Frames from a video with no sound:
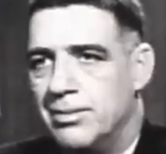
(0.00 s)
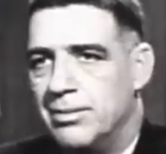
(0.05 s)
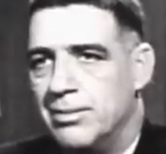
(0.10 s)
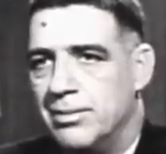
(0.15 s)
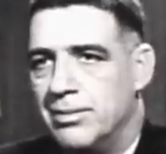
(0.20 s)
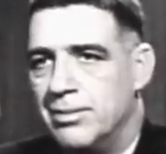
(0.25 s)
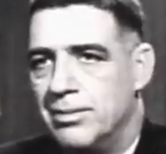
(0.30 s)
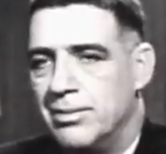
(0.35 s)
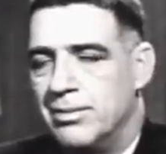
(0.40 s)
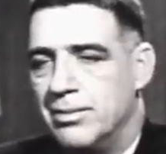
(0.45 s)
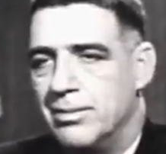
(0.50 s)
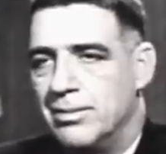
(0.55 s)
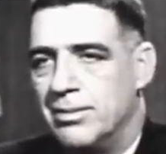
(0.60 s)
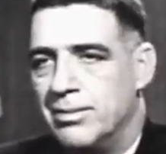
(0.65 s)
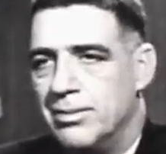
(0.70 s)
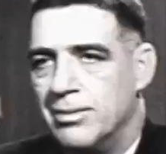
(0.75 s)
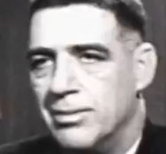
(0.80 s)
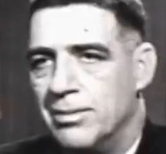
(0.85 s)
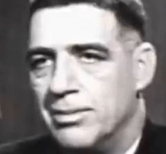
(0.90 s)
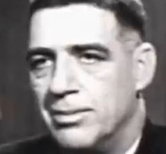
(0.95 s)
Now tell us
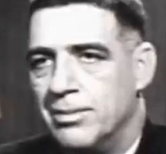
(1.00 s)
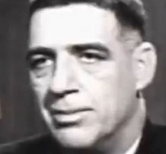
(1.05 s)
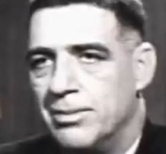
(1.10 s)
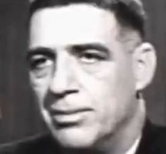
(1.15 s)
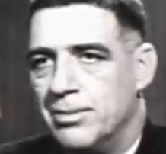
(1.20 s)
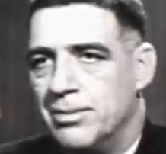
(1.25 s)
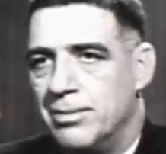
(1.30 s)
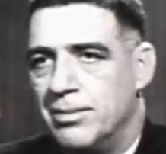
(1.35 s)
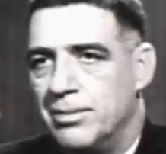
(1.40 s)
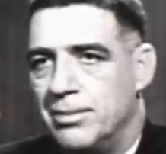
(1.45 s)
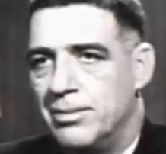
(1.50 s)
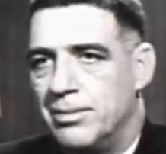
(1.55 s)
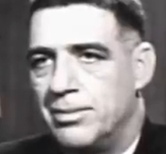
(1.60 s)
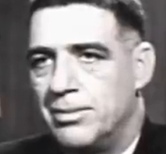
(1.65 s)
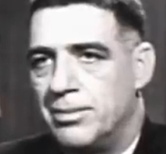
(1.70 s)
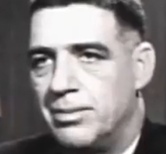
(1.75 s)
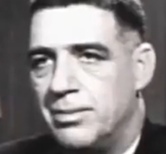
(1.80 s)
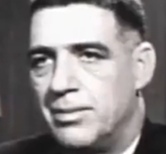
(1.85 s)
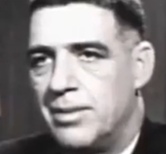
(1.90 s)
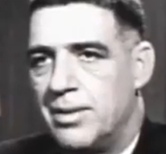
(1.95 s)
about this horse
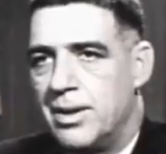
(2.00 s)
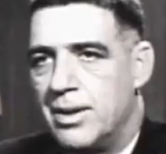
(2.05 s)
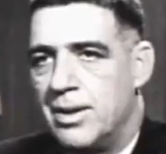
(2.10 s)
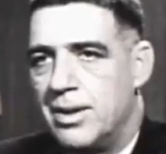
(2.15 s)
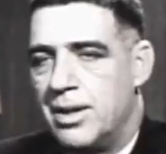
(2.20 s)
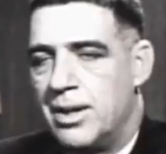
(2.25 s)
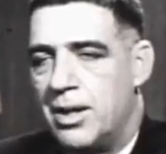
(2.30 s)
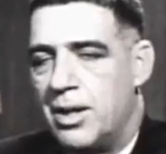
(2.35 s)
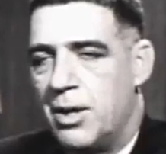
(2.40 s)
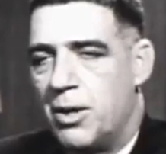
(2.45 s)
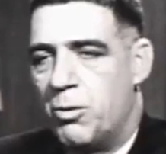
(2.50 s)
racing business.